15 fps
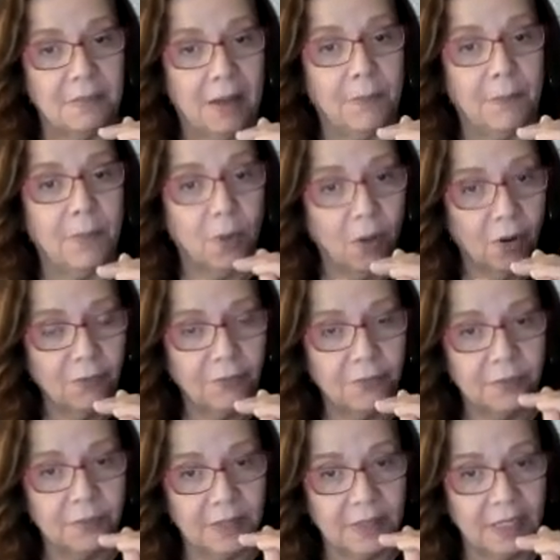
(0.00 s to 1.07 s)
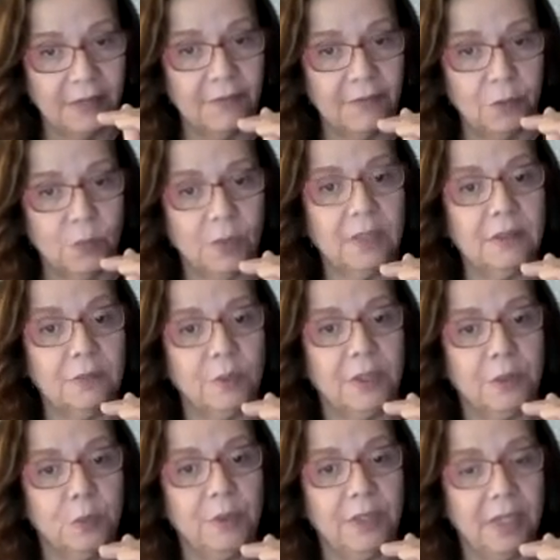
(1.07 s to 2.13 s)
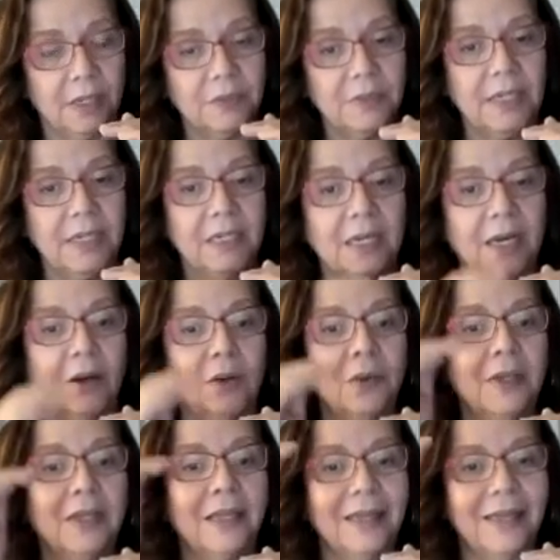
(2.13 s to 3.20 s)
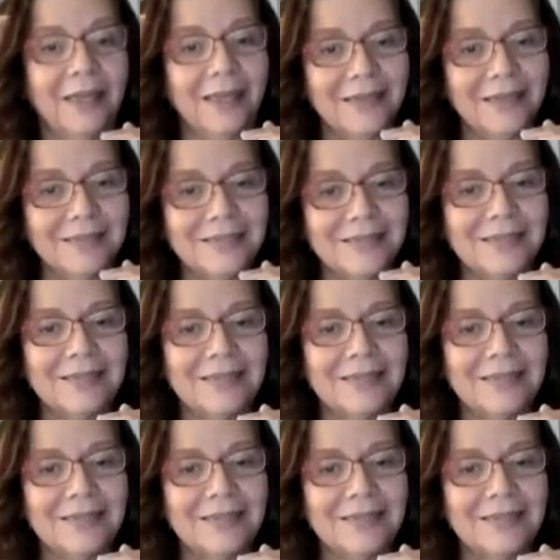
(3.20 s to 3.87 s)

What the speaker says: above the level where we are right now and